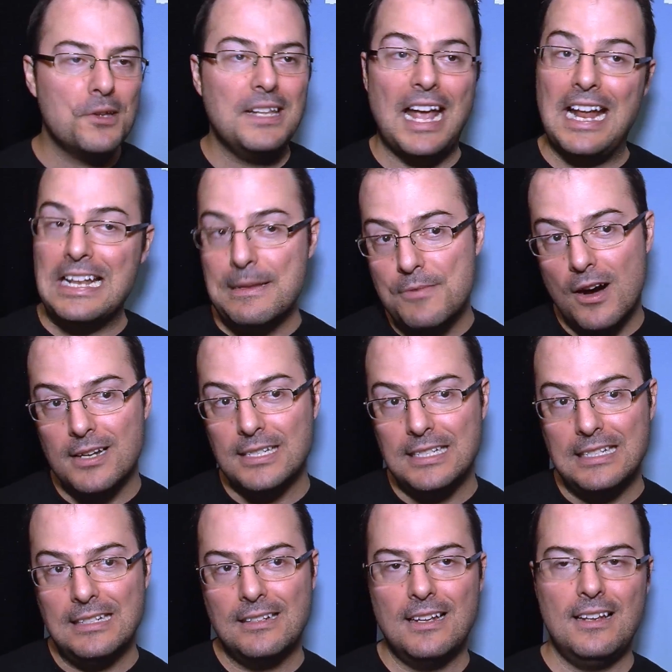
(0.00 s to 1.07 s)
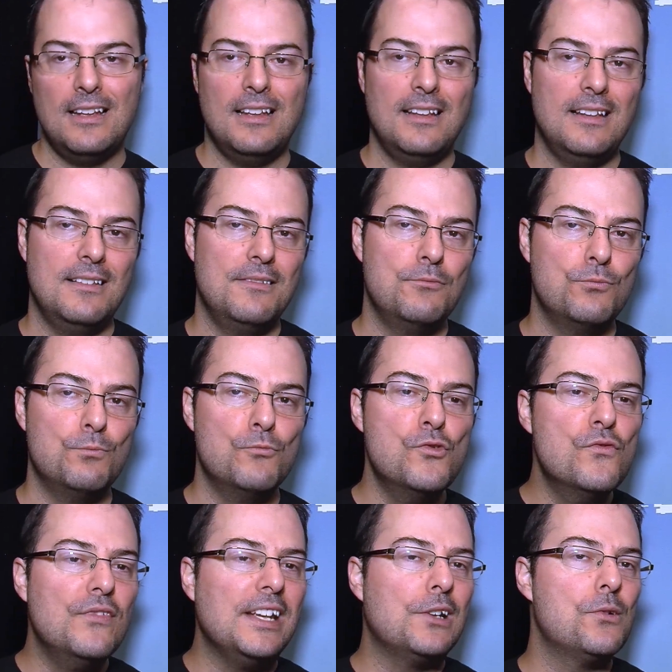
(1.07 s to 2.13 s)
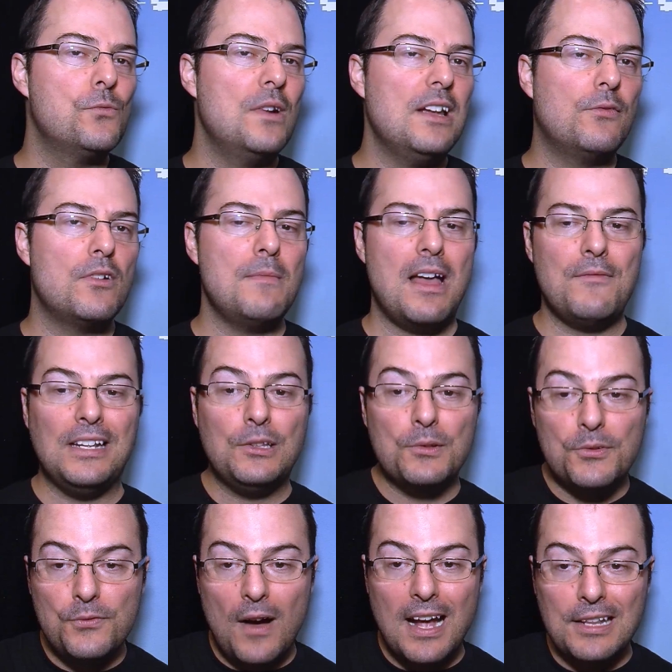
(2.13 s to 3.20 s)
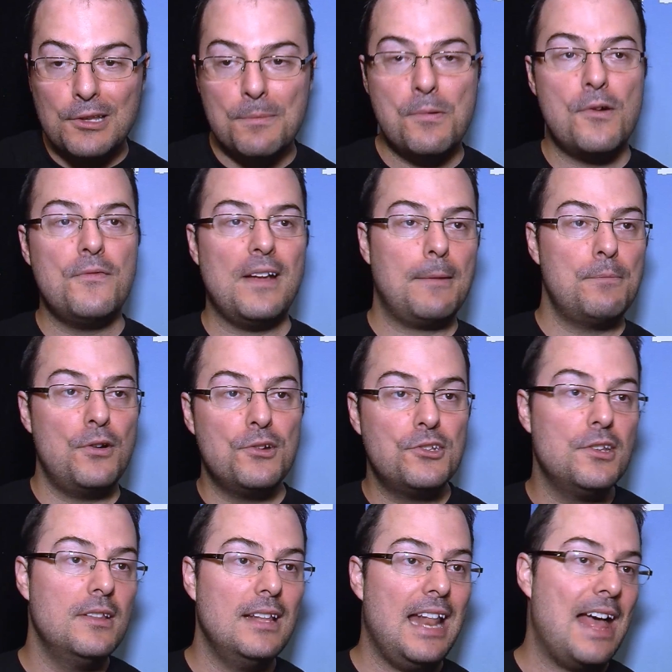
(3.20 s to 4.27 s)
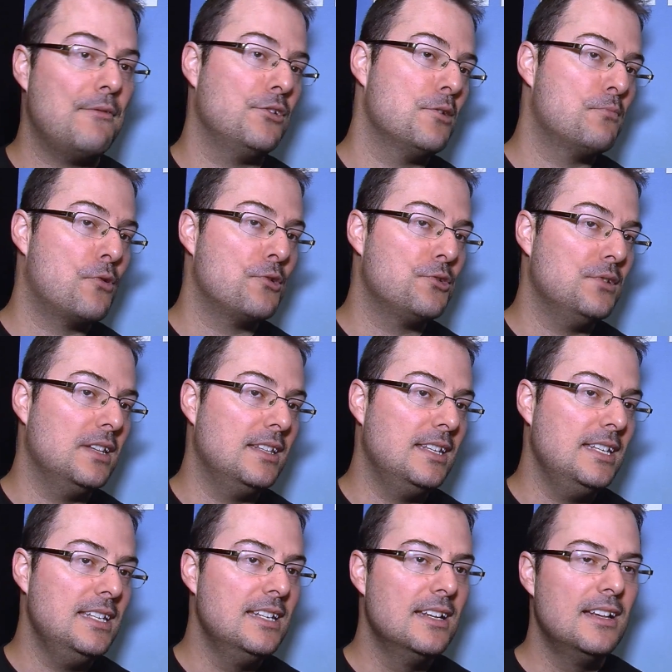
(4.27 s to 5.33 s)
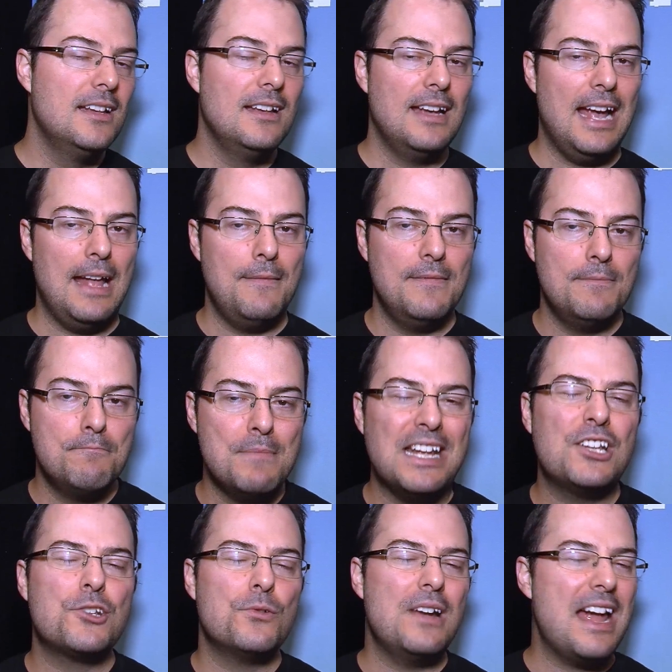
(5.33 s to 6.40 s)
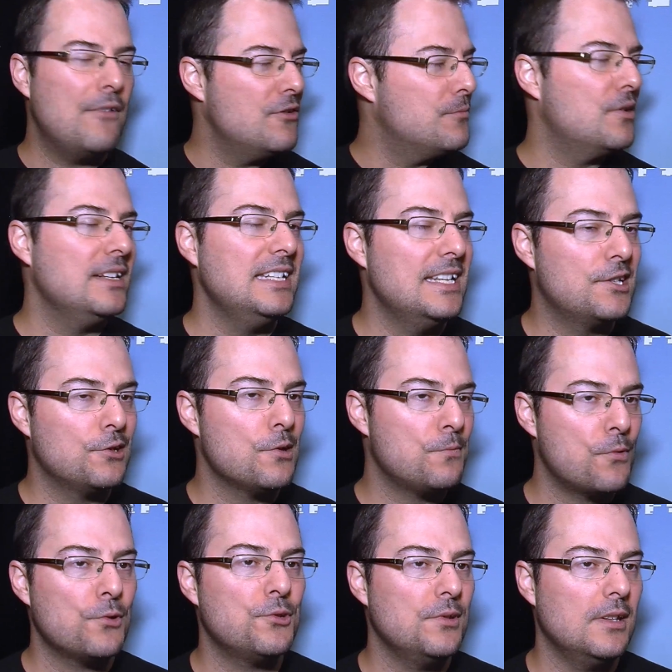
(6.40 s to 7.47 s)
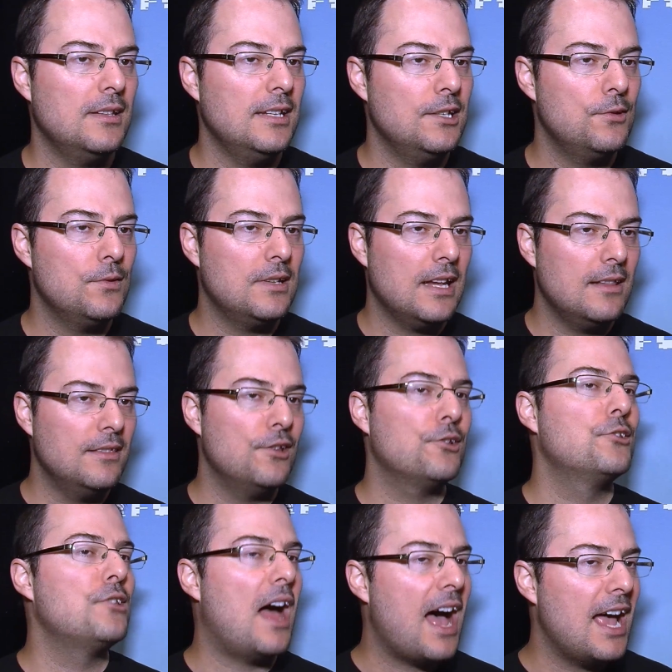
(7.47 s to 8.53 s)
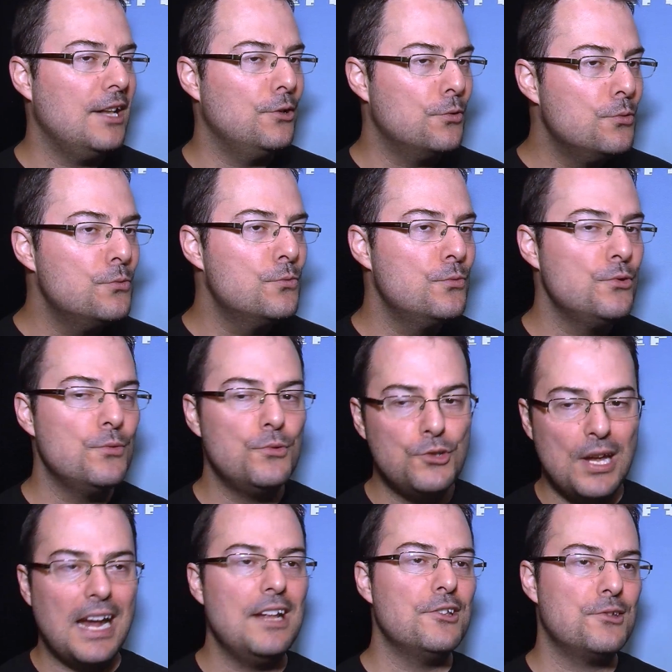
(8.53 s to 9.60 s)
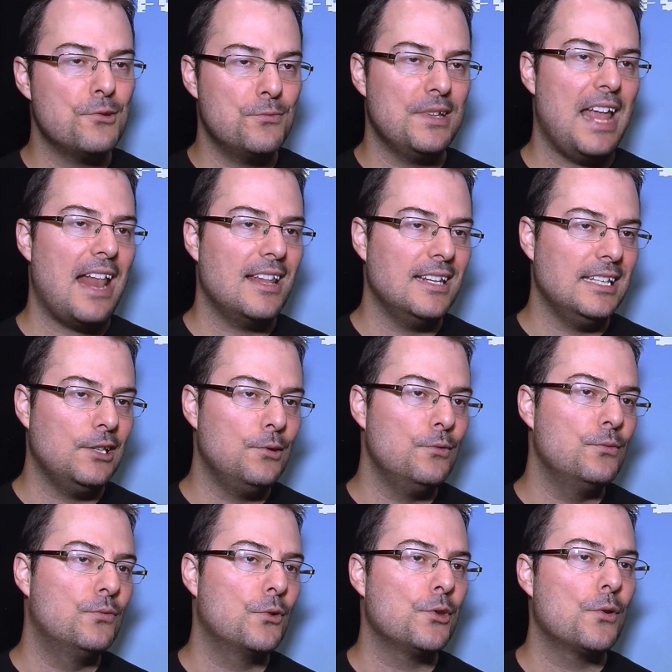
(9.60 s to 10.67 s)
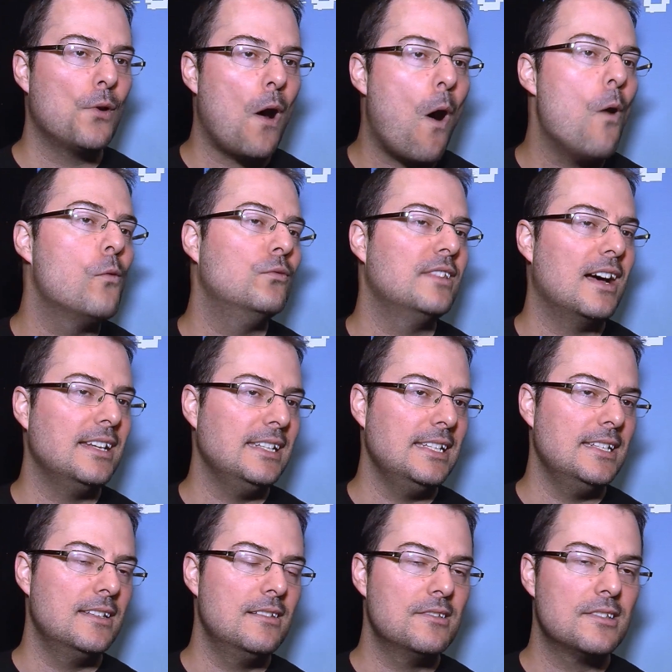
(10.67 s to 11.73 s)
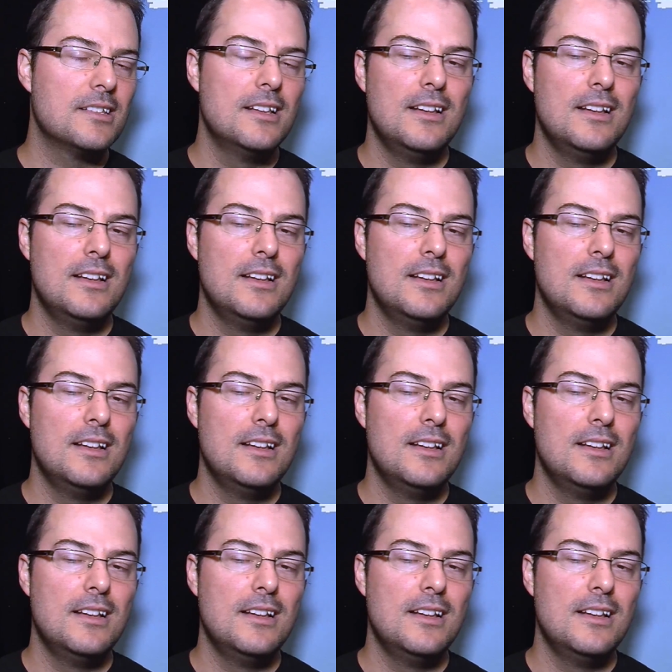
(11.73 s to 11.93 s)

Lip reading: on anybody, moving away from having to find the perfect person and have an opportunity, and make sure everybody is an opportunity so you can decide who you change the reality to for your own ideas.